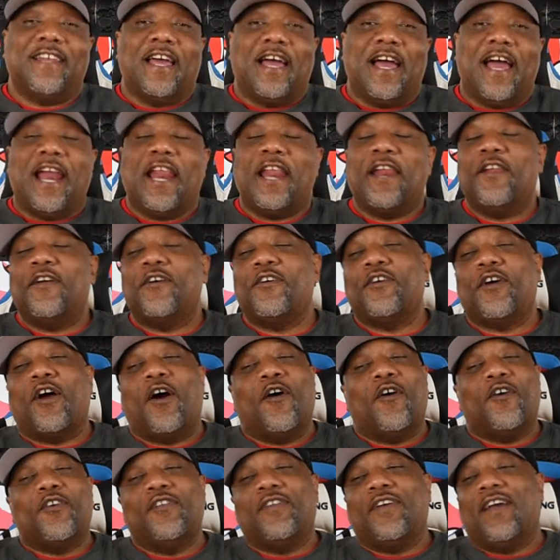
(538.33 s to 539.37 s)
I don't know
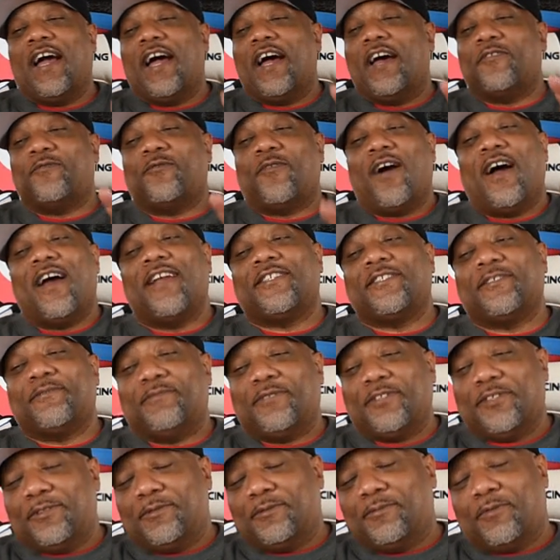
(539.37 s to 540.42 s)
all you guys watch him
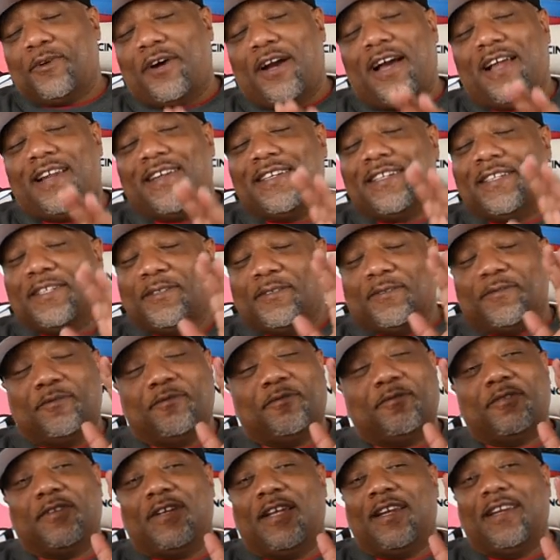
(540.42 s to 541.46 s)
too, probably.
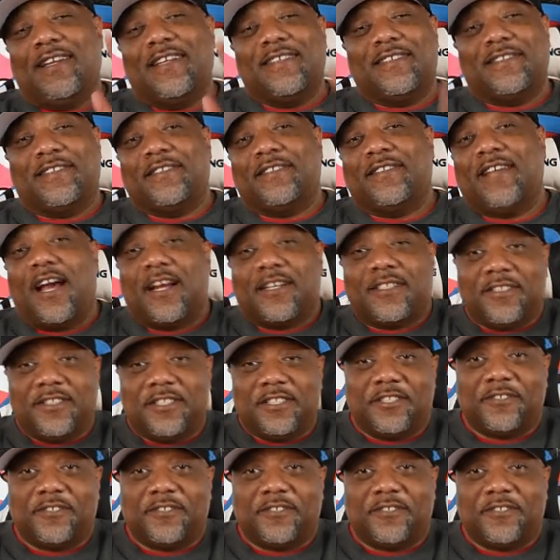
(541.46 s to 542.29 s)
Listen, Dr.